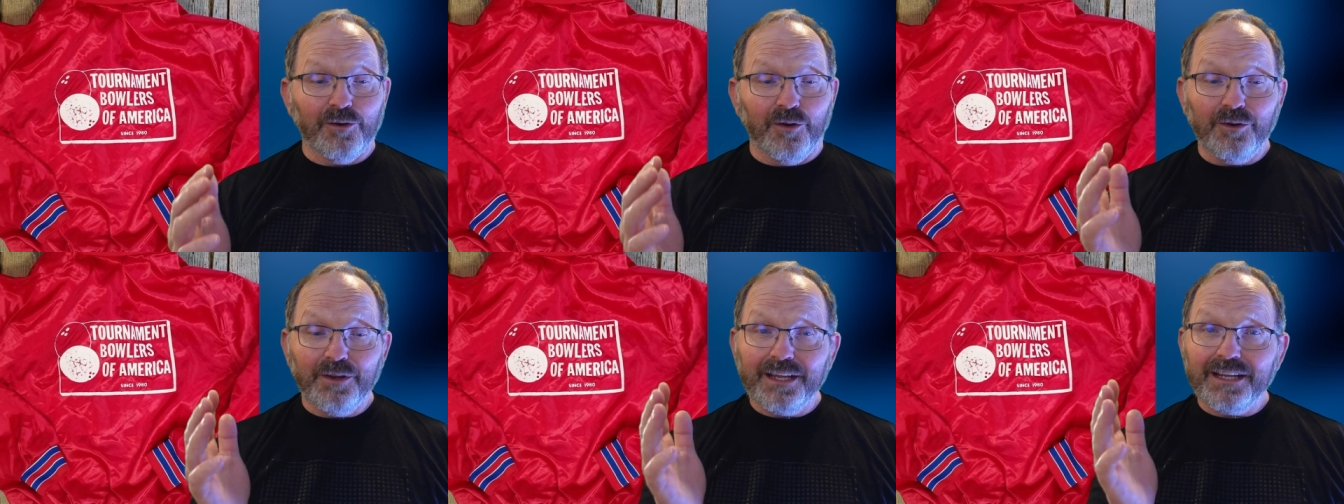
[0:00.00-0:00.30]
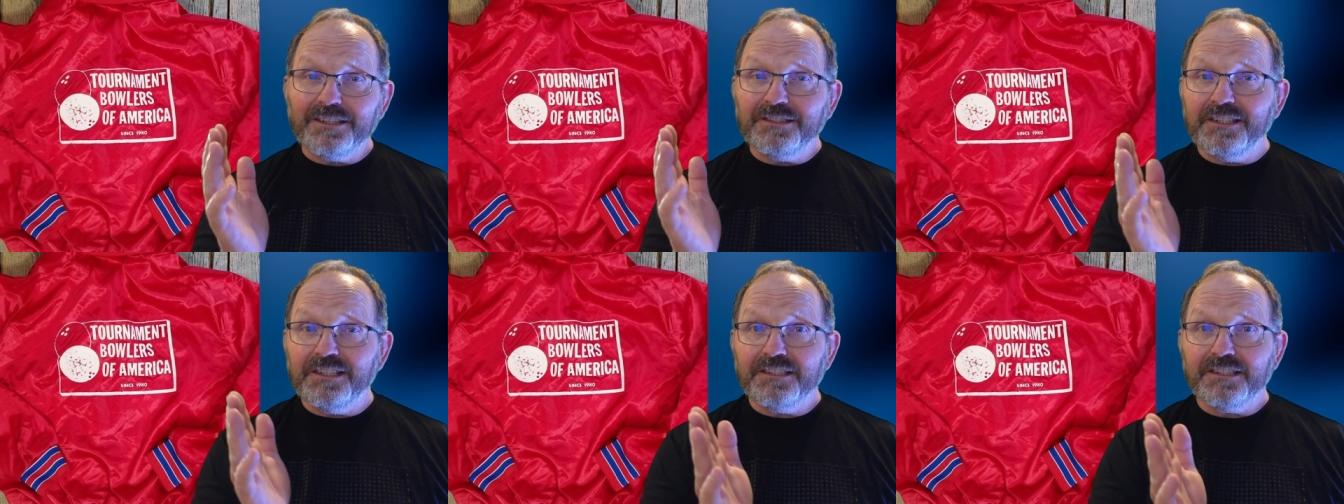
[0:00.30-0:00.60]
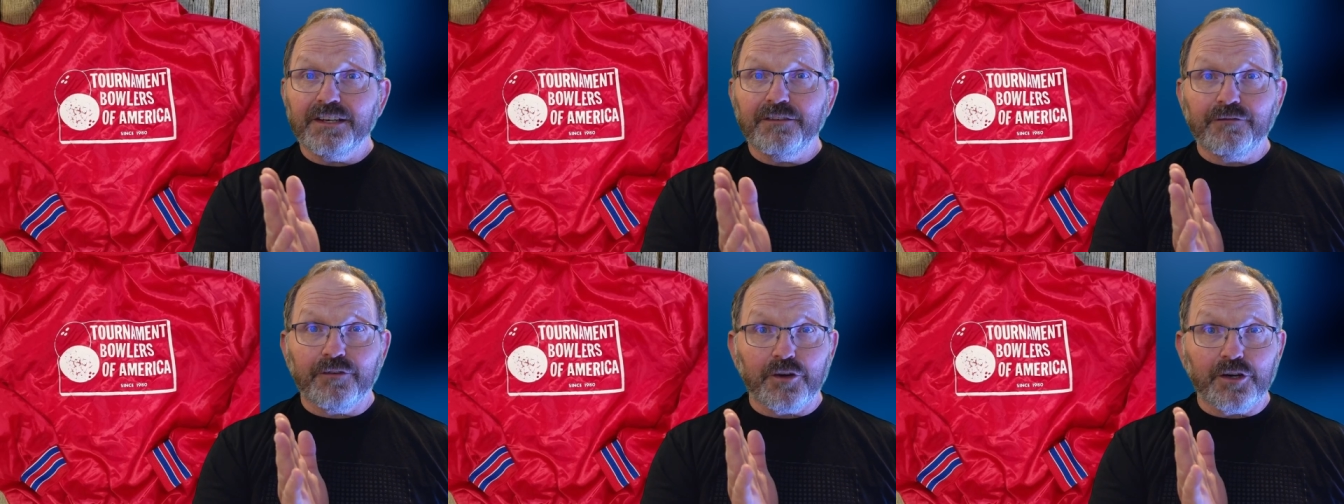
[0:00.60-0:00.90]
only
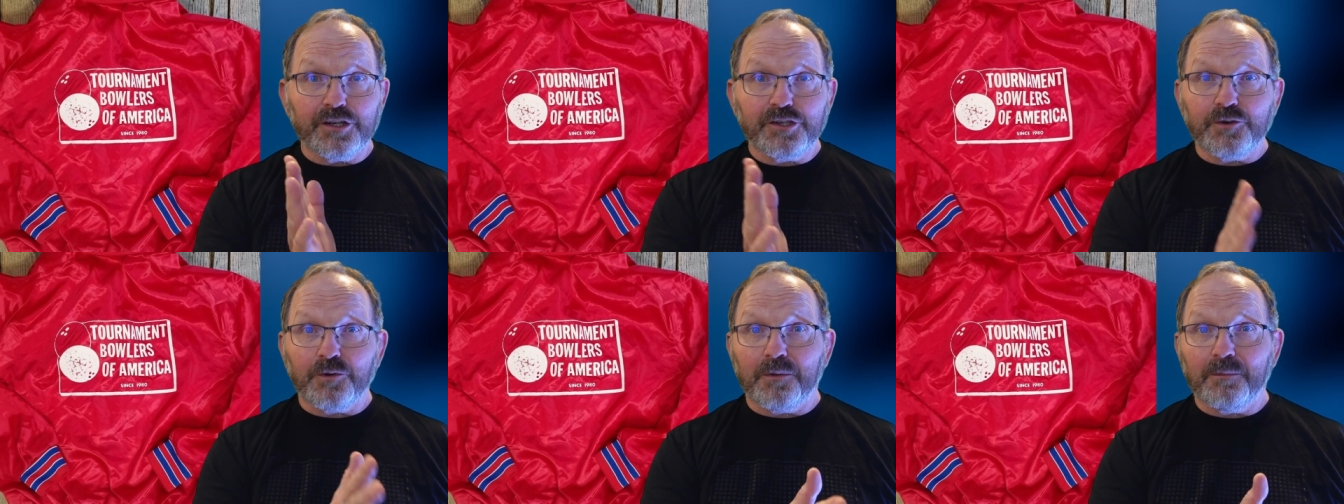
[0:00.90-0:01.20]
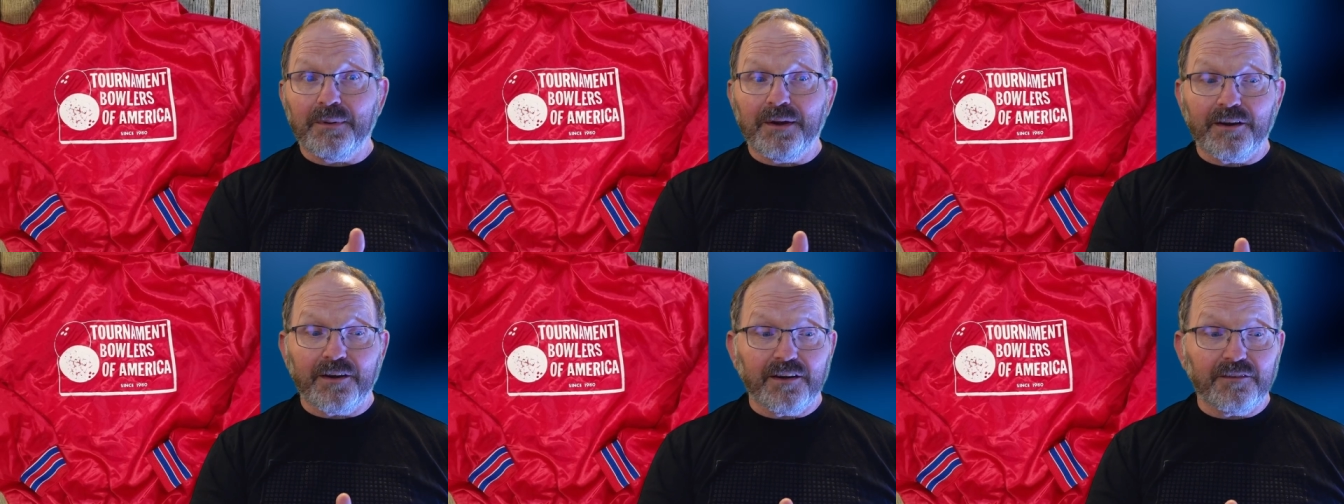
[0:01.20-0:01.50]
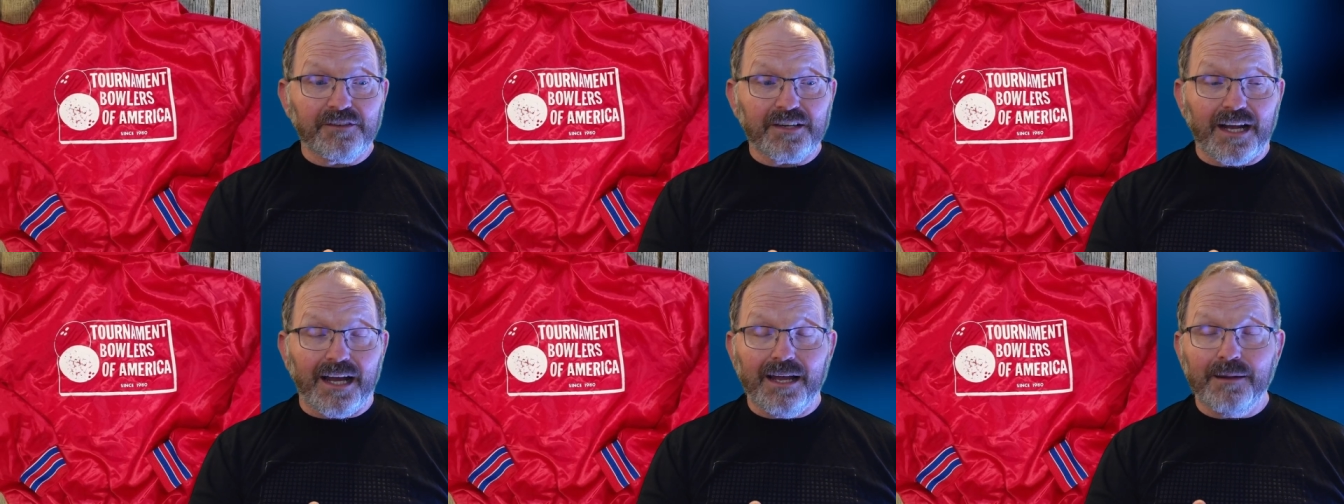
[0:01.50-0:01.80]
existed for a short period
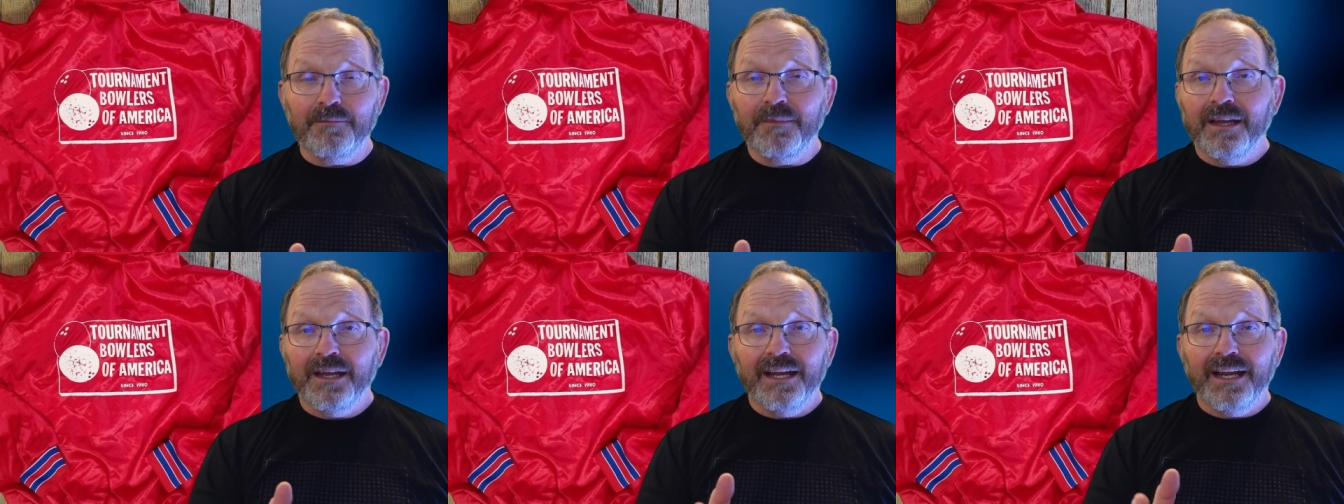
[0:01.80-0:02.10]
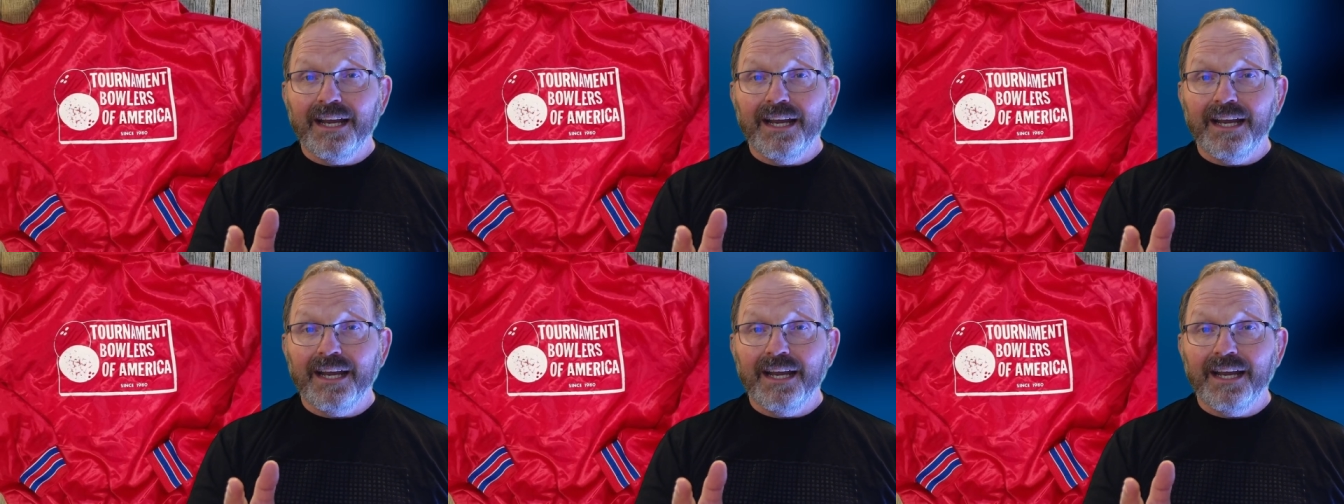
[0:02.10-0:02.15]
of time,